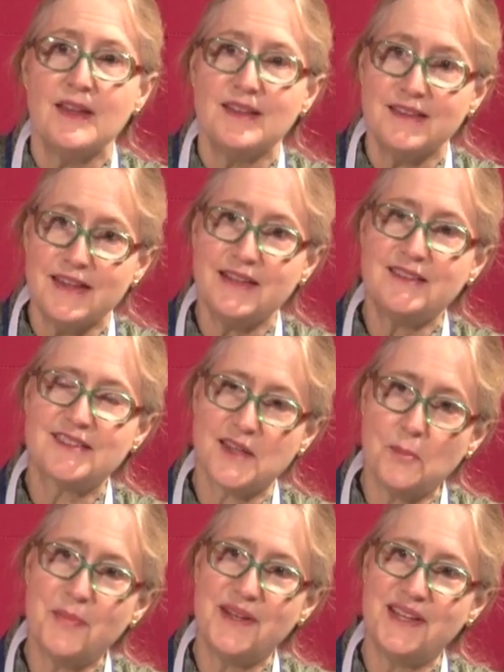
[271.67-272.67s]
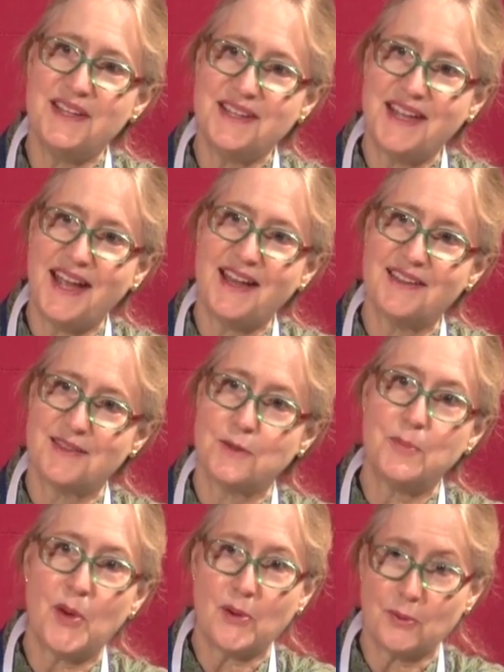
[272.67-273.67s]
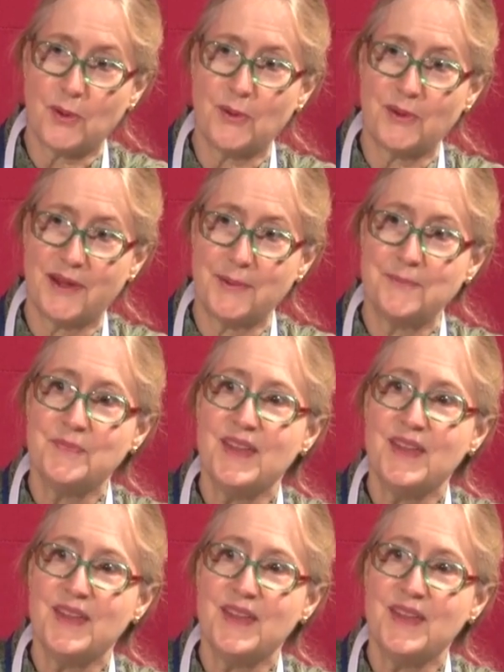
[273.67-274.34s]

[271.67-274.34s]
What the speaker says: need somebody to get the ball rolling.